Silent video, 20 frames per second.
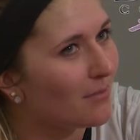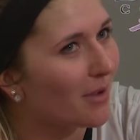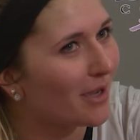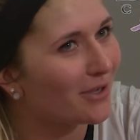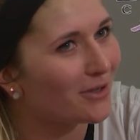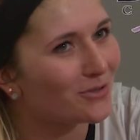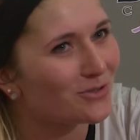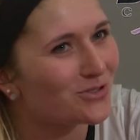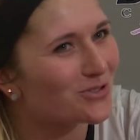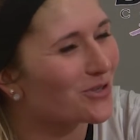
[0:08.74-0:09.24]

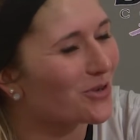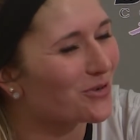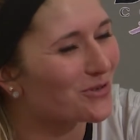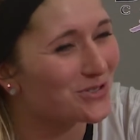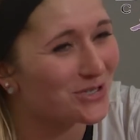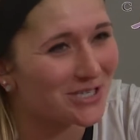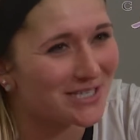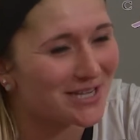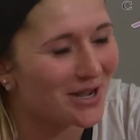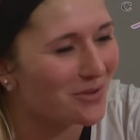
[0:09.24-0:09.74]
My coaches
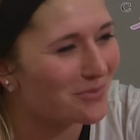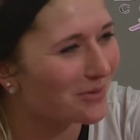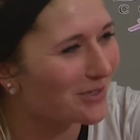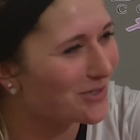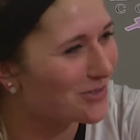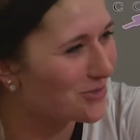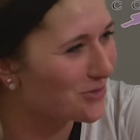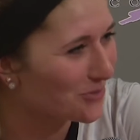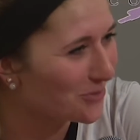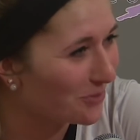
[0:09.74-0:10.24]
always just tell me
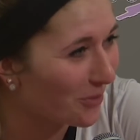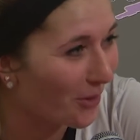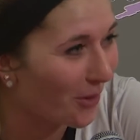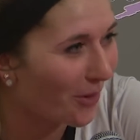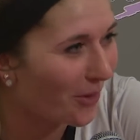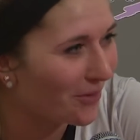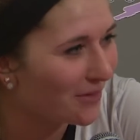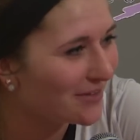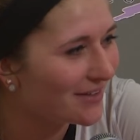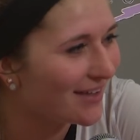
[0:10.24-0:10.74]
to shoot the
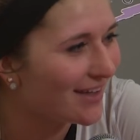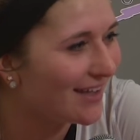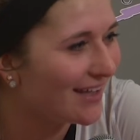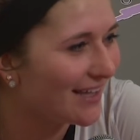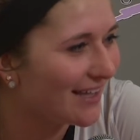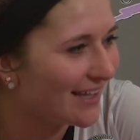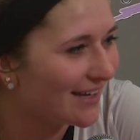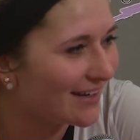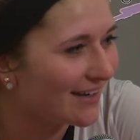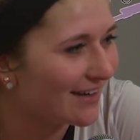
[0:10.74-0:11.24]
ball,
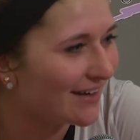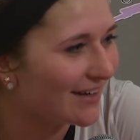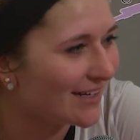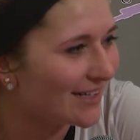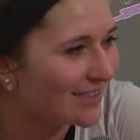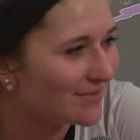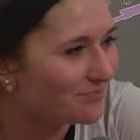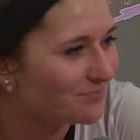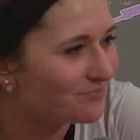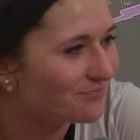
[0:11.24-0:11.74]

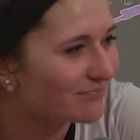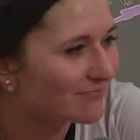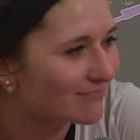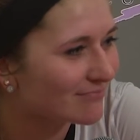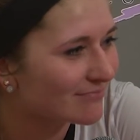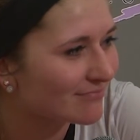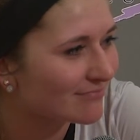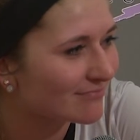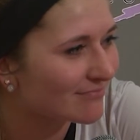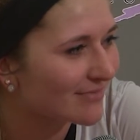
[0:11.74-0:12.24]
and
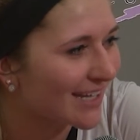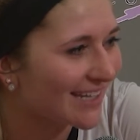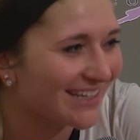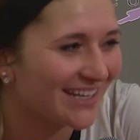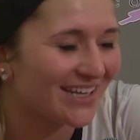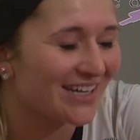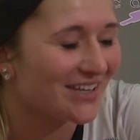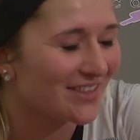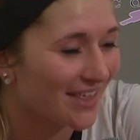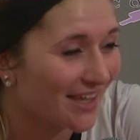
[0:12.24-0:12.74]

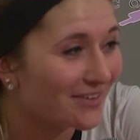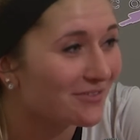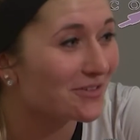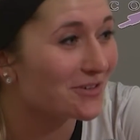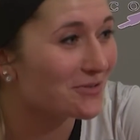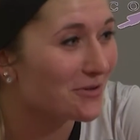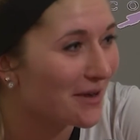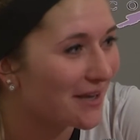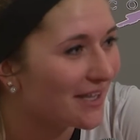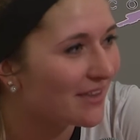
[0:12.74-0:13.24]
they
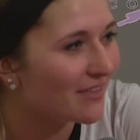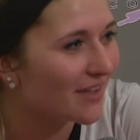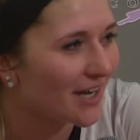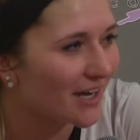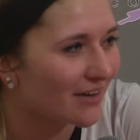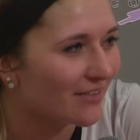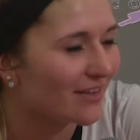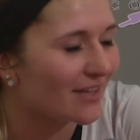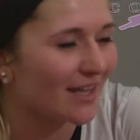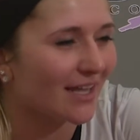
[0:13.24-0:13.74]
thankfully went in
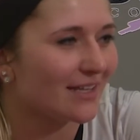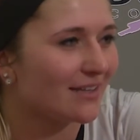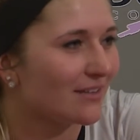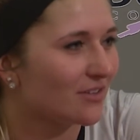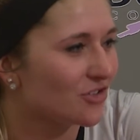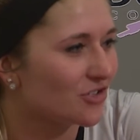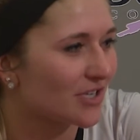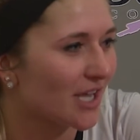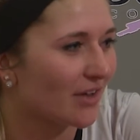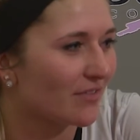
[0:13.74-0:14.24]
there, and then that
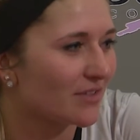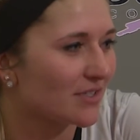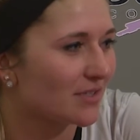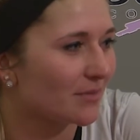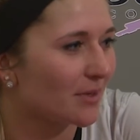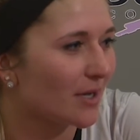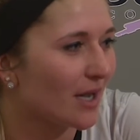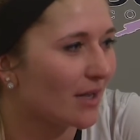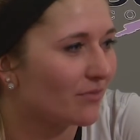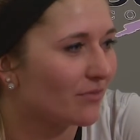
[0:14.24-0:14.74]
just gave us
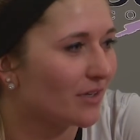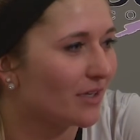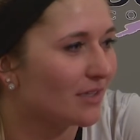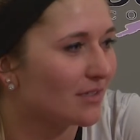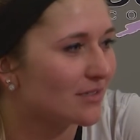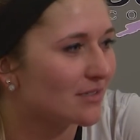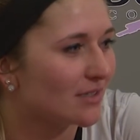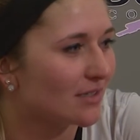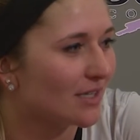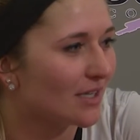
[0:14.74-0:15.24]
some
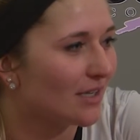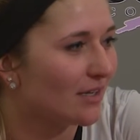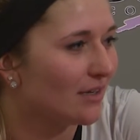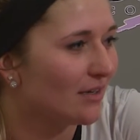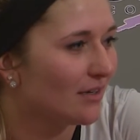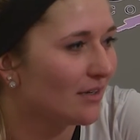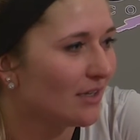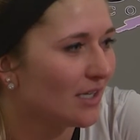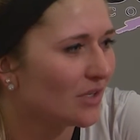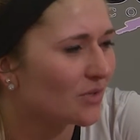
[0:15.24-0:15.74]
confidence. And then
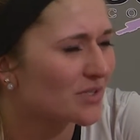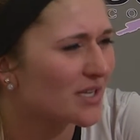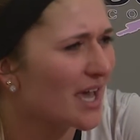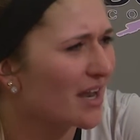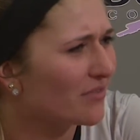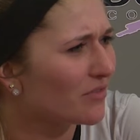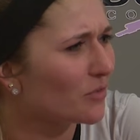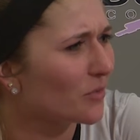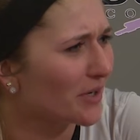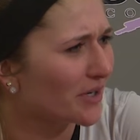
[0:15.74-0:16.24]
it was
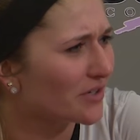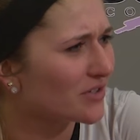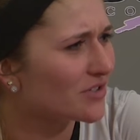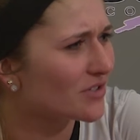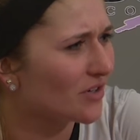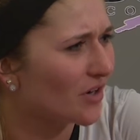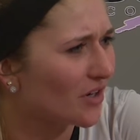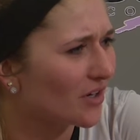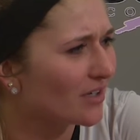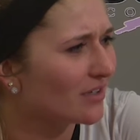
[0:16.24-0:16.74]
kind of a weird
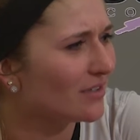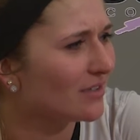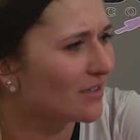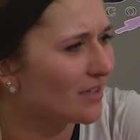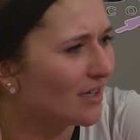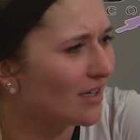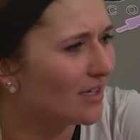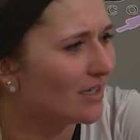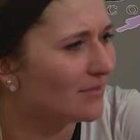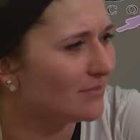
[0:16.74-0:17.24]
start,
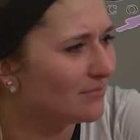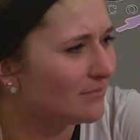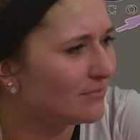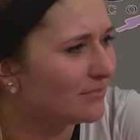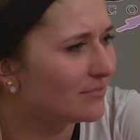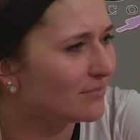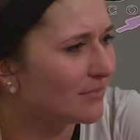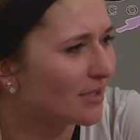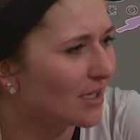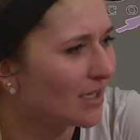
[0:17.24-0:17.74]

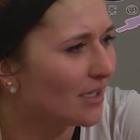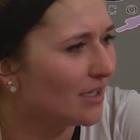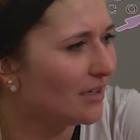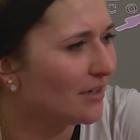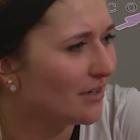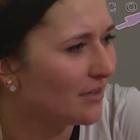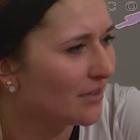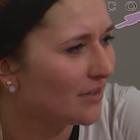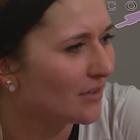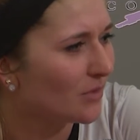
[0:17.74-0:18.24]
but
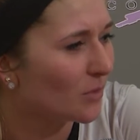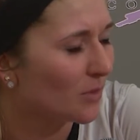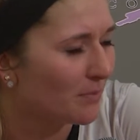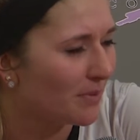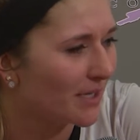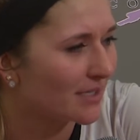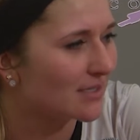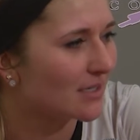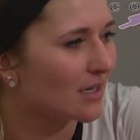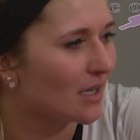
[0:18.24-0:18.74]
we
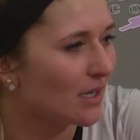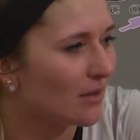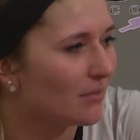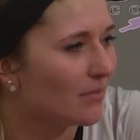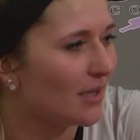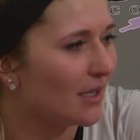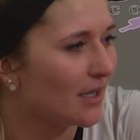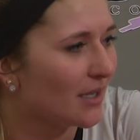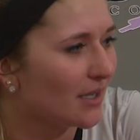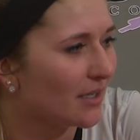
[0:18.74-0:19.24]
picked it
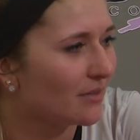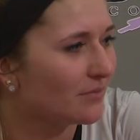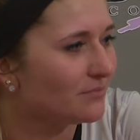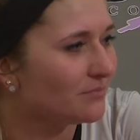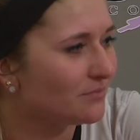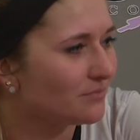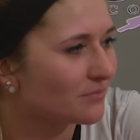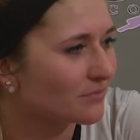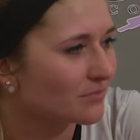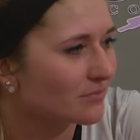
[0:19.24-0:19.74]
up
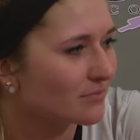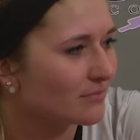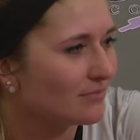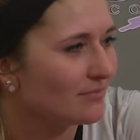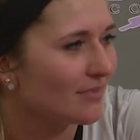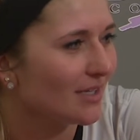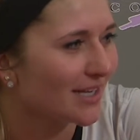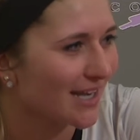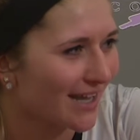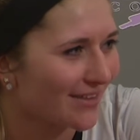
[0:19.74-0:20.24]
and
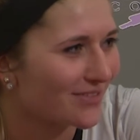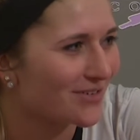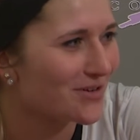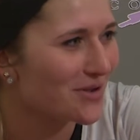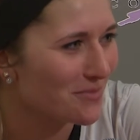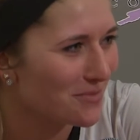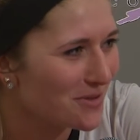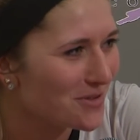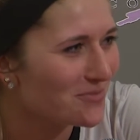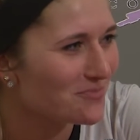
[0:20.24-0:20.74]
got the
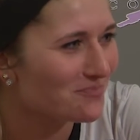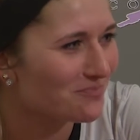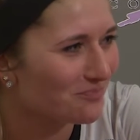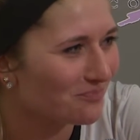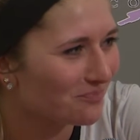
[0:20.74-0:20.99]
W.